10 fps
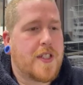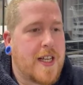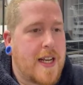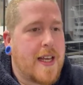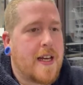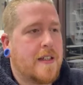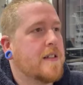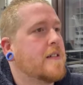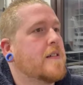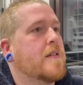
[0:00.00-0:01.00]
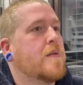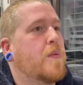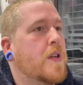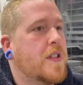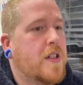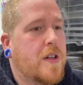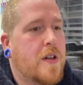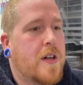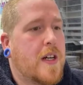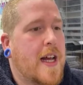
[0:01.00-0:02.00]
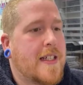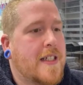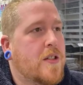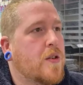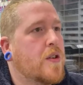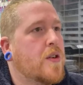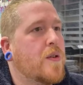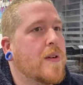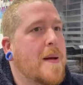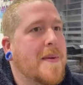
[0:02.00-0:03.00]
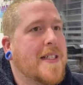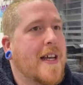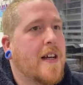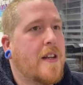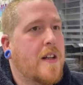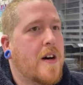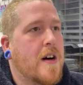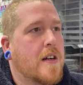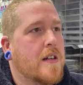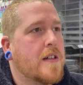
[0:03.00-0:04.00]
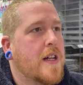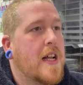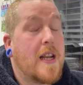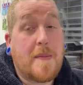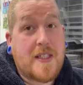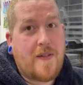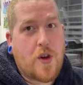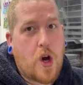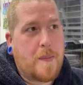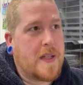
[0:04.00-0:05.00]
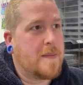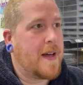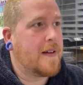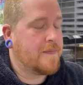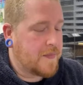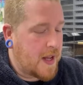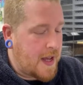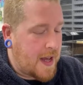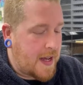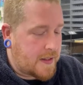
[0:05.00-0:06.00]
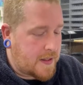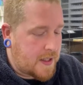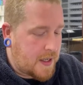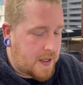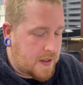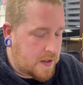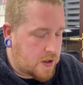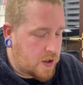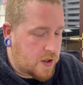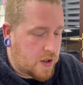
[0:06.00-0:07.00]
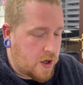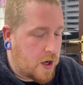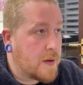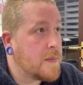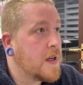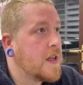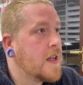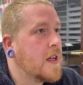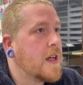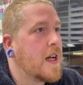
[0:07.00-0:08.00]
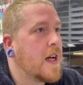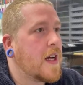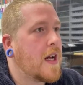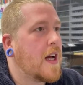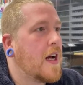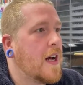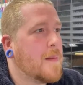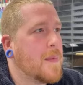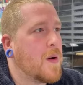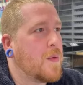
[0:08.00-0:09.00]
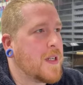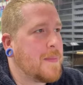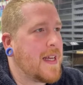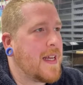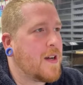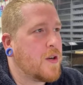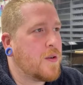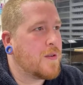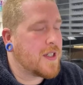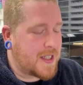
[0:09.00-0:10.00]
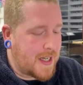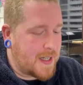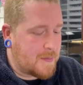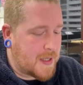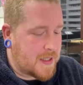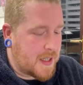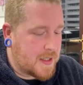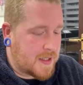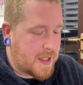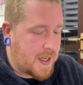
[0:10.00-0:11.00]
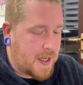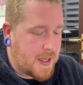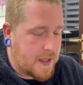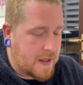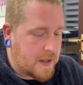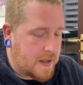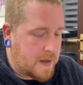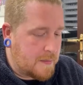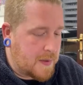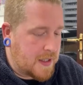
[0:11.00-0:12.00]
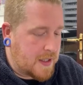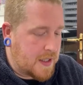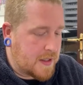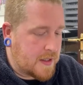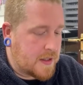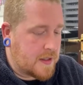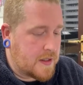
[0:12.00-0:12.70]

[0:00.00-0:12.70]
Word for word: Jillian, what's your Etsy store called? Let me take a look. Let me see if you copied me. Etsy.com. Um, would it be called Jillian Budgets? Jillian Budgets.